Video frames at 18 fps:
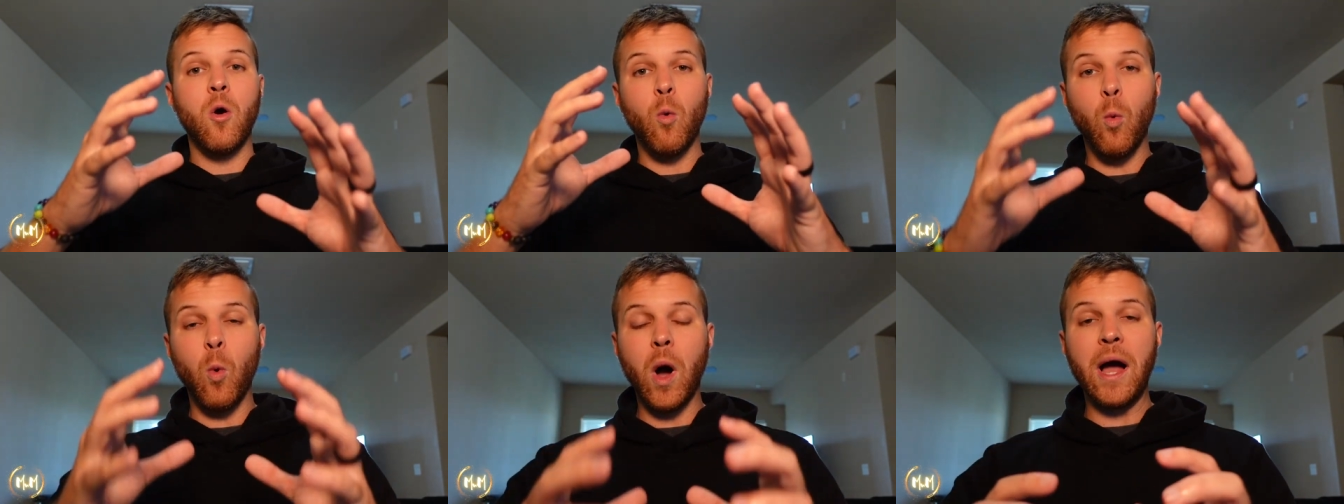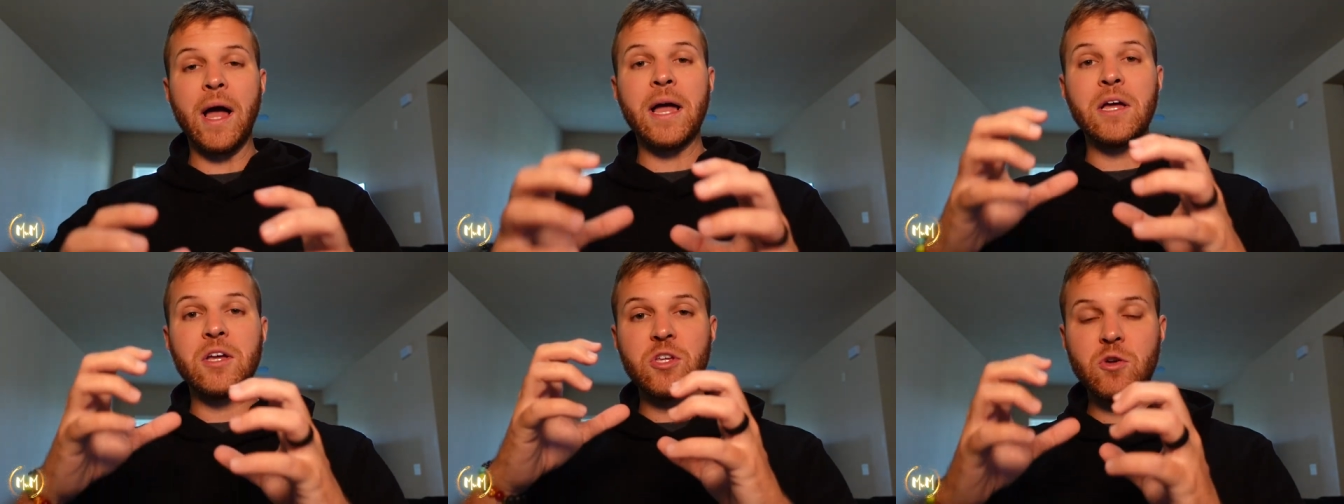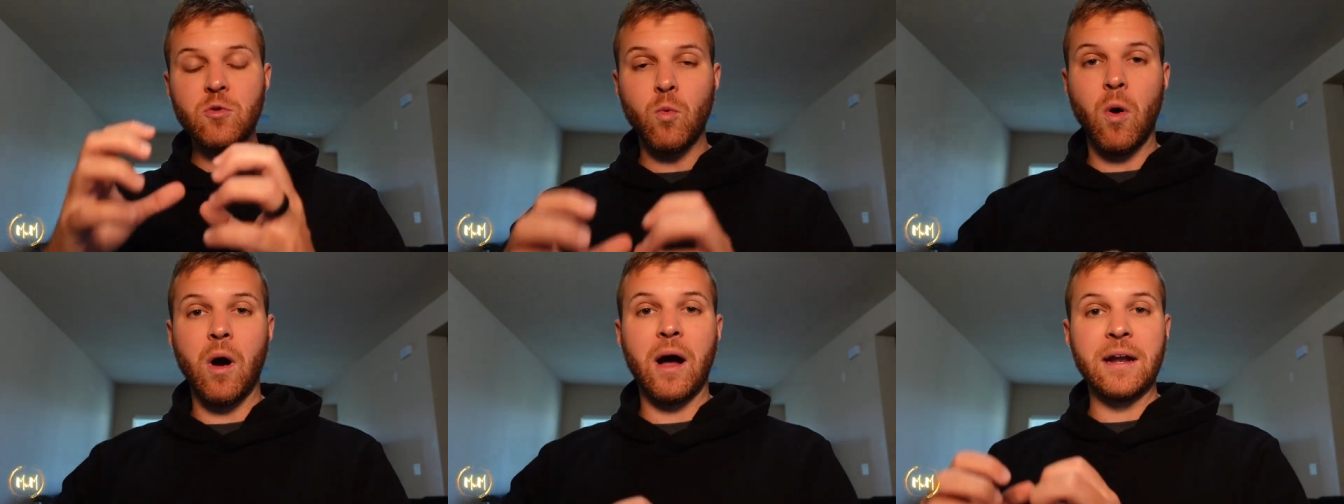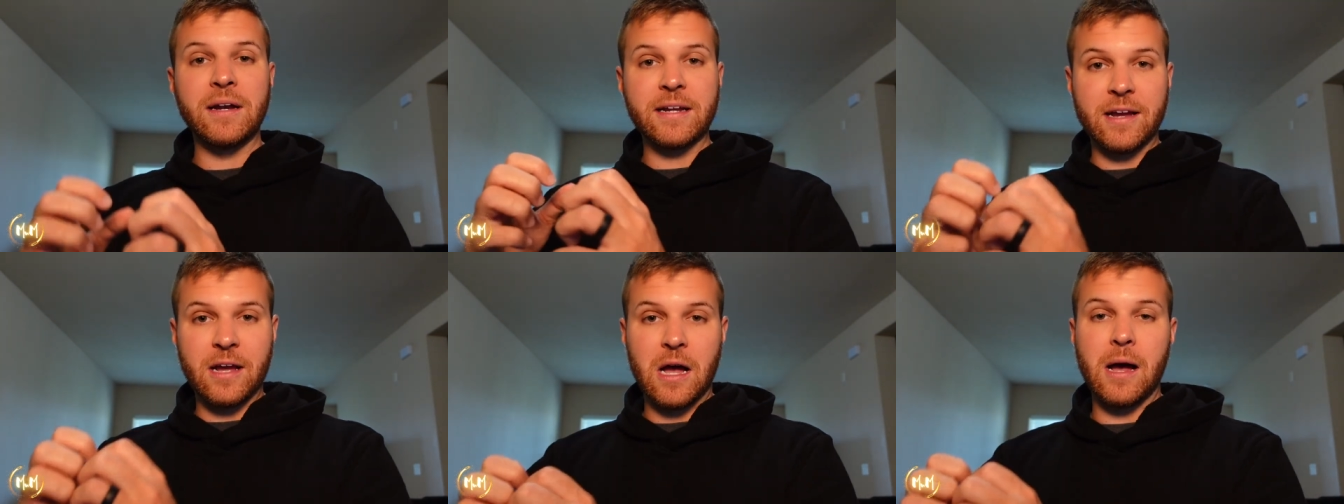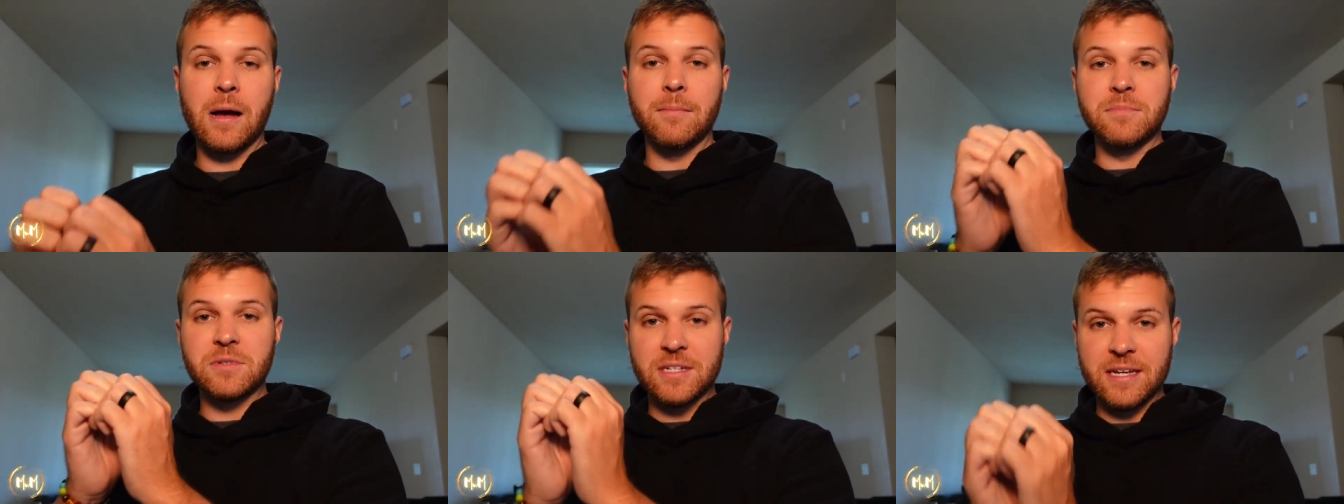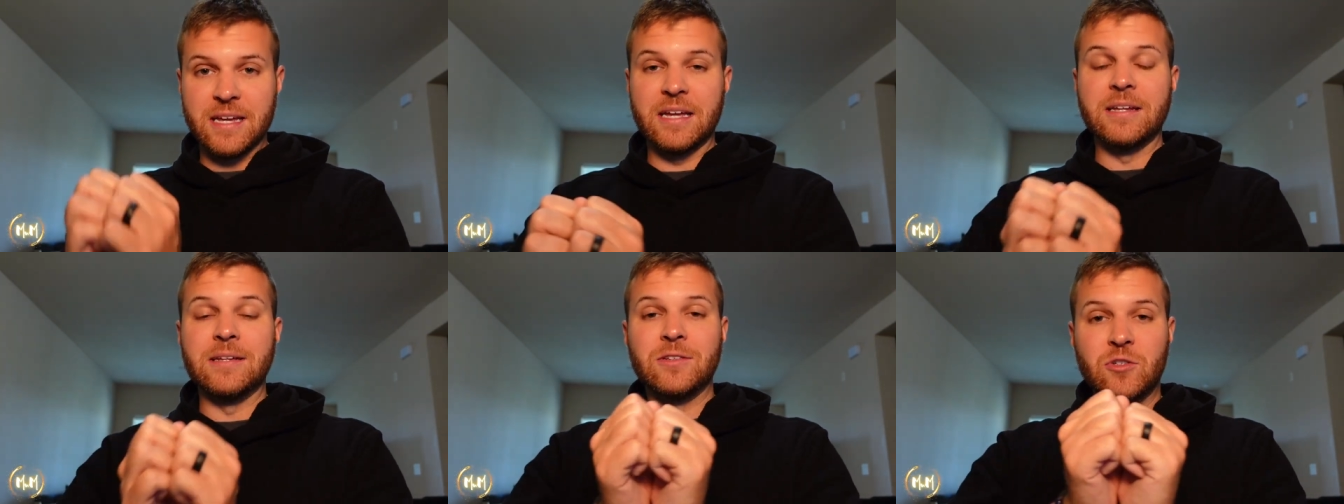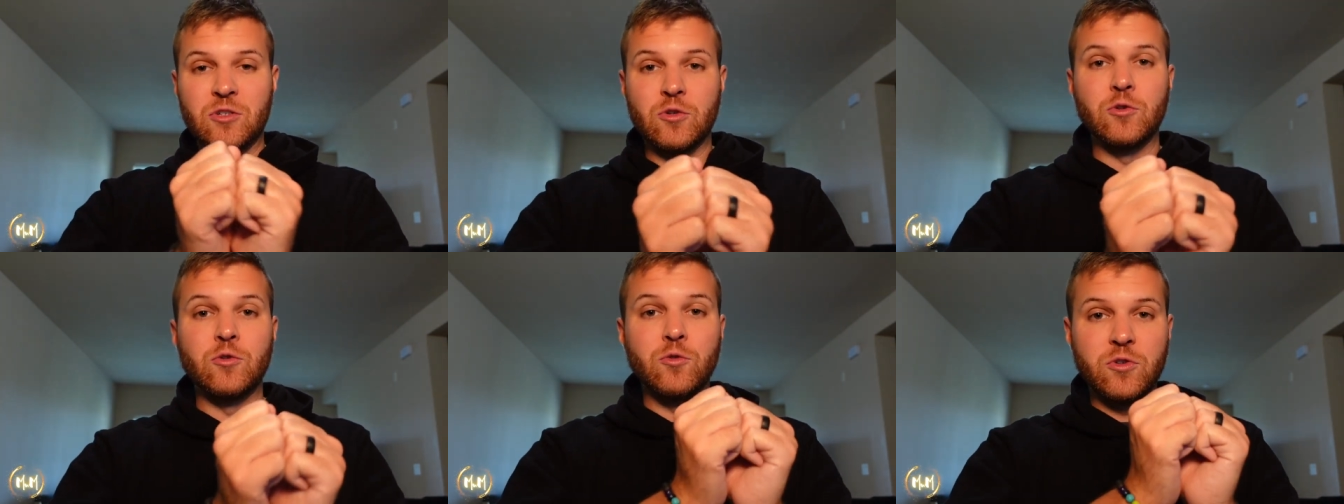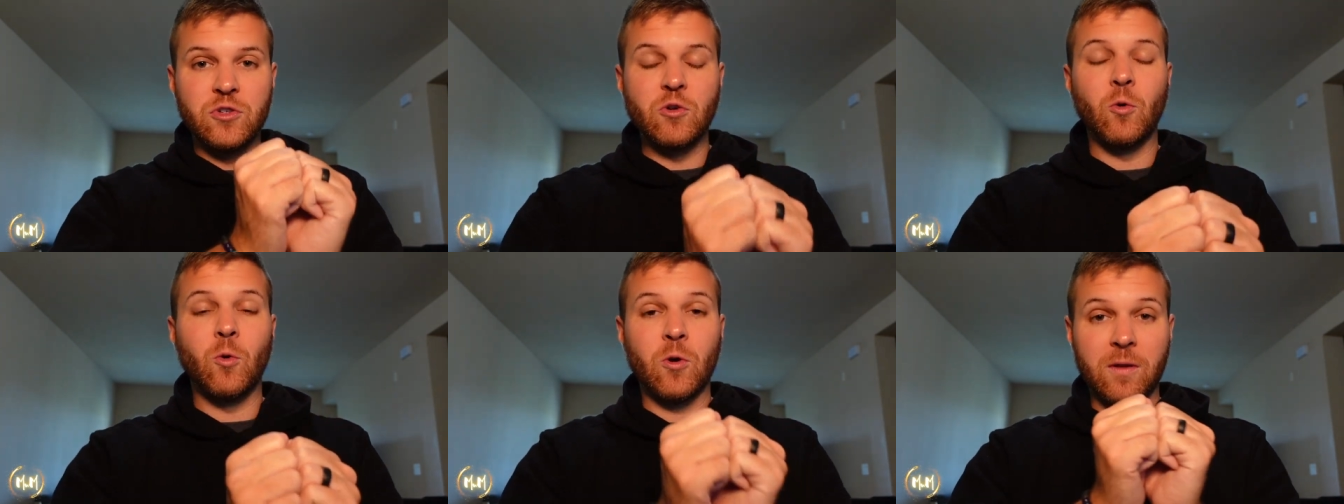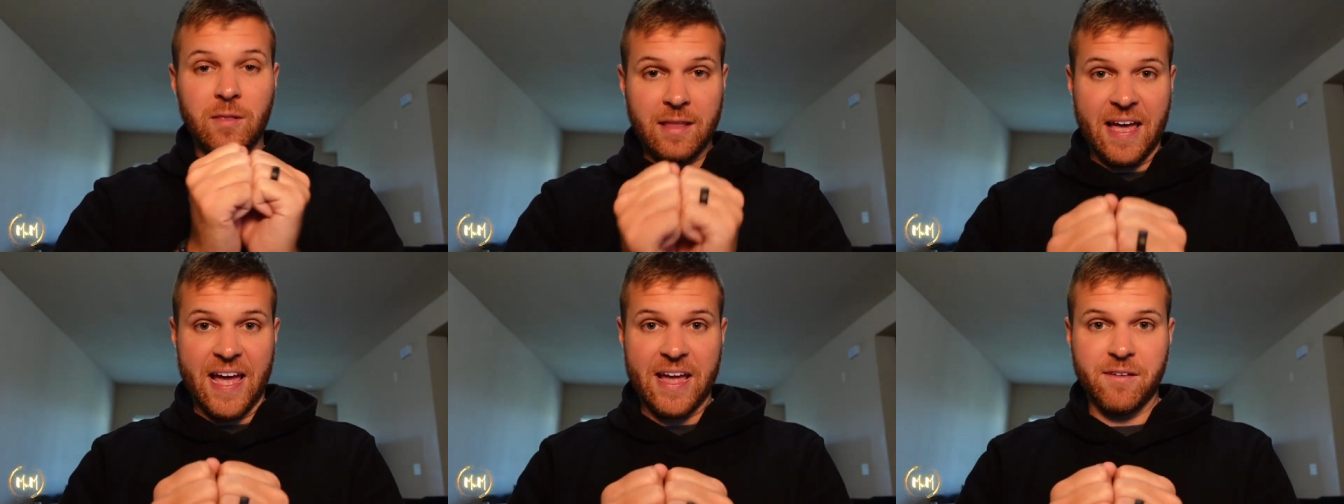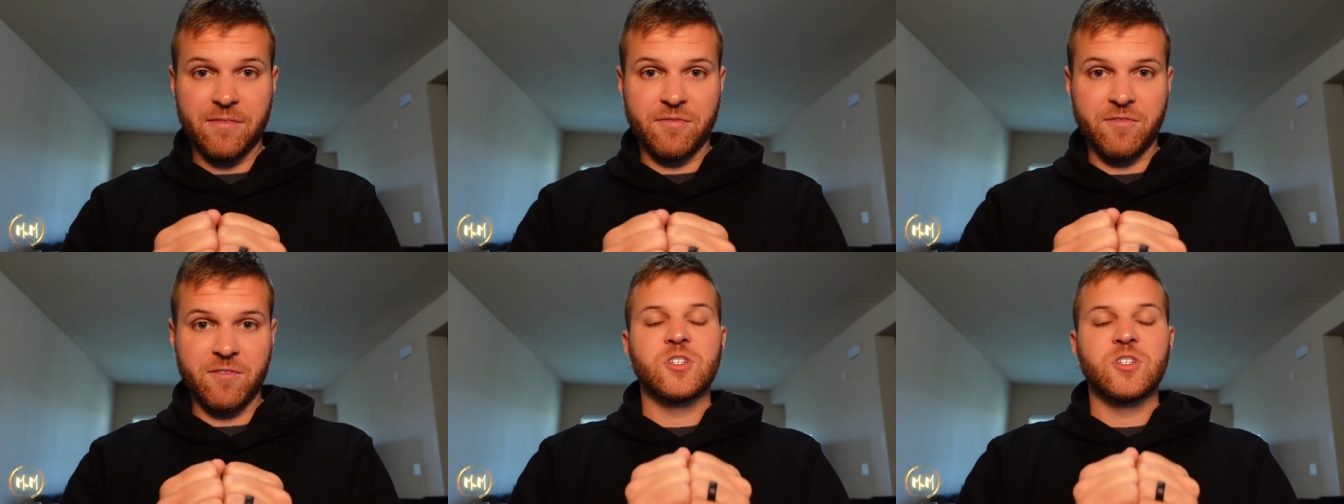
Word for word: what you want comes into your life.